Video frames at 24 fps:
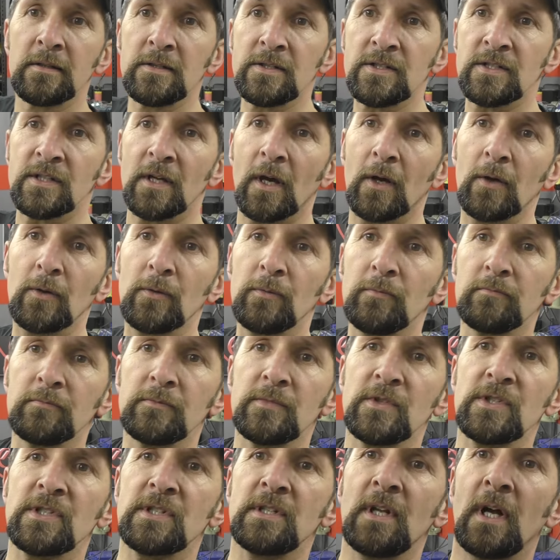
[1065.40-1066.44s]
So
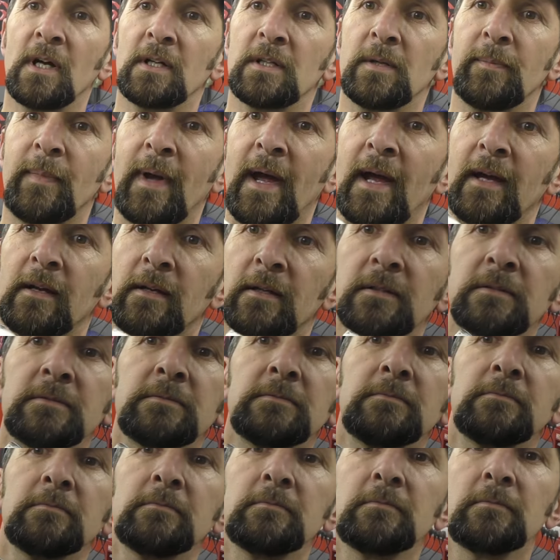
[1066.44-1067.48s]
snap the back
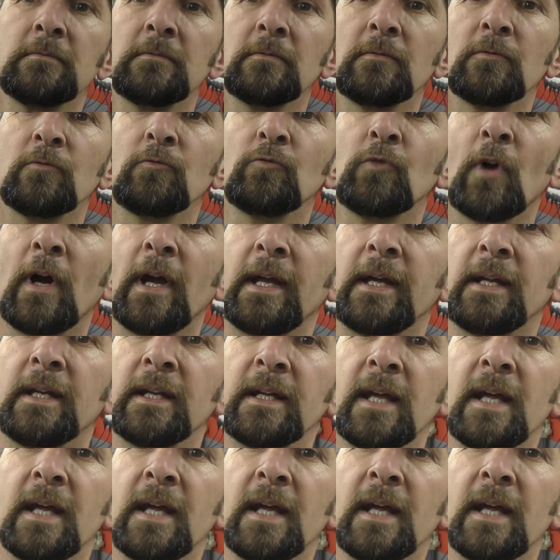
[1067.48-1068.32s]
right in